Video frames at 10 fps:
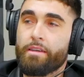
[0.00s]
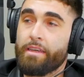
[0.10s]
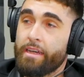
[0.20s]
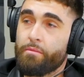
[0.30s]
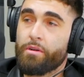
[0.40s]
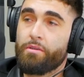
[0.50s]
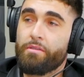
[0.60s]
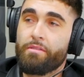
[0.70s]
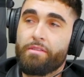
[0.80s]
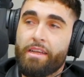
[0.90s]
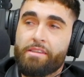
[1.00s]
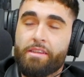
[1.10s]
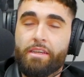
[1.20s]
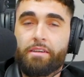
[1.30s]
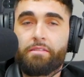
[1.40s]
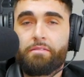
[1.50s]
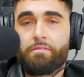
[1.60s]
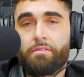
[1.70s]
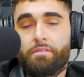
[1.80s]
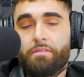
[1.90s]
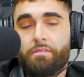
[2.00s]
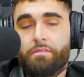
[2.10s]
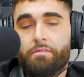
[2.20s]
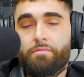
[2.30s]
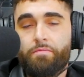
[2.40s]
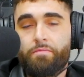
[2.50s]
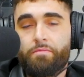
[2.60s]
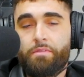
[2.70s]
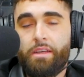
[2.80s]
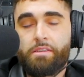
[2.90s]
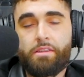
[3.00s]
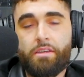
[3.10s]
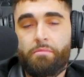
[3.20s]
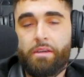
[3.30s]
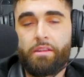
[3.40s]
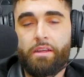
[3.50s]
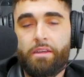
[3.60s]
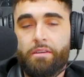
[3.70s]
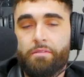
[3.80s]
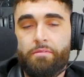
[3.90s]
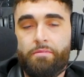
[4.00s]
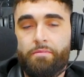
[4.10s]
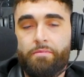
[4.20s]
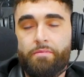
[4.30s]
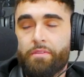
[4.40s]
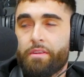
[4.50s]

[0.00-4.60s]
Yeah, bro. That's the thing. That's the thing, man. Like, yeah, we're all dealing with